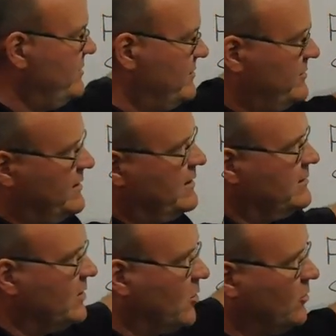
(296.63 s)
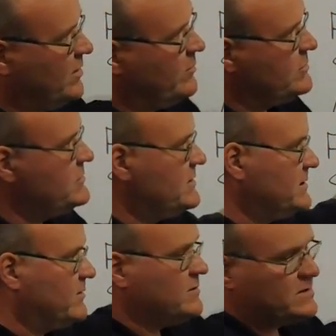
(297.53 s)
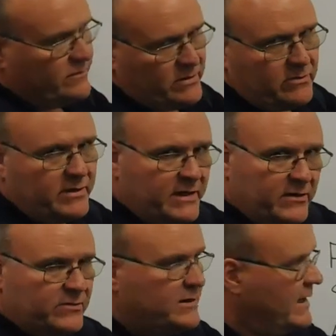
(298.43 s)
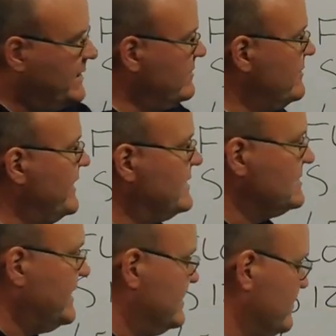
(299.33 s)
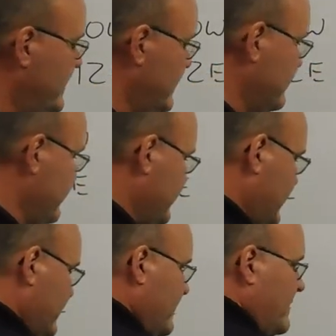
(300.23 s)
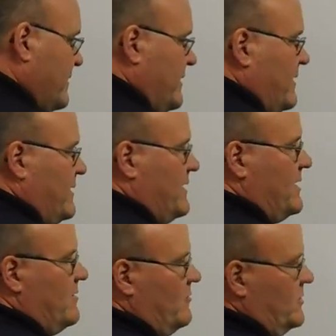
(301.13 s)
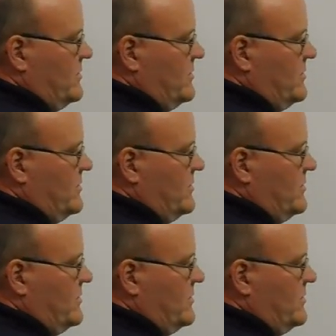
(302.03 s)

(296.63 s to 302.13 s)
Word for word: with the, the whole number, 600, 700, 800, 900, 1,000 gallons a minute. We'll